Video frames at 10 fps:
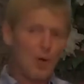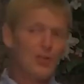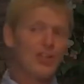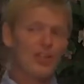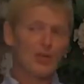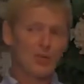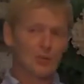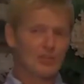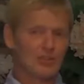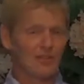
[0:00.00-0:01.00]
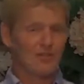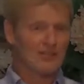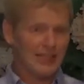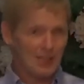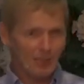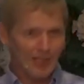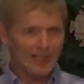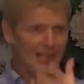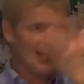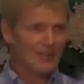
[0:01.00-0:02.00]
of those, Daily Bread
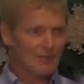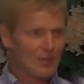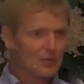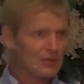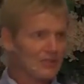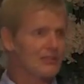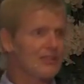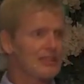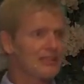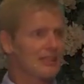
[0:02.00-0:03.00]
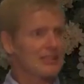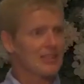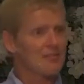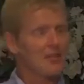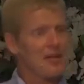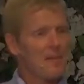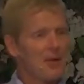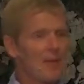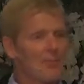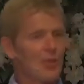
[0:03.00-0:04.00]
and the Fusion D6 stuff,
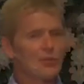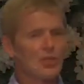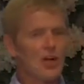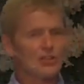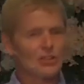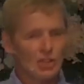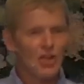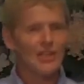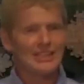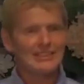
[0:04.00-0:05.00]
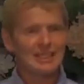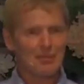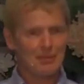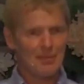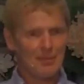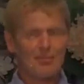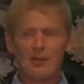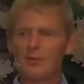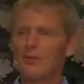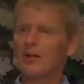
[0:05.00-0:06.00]
those all start in September, but
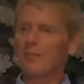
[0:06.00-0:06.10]
we want to make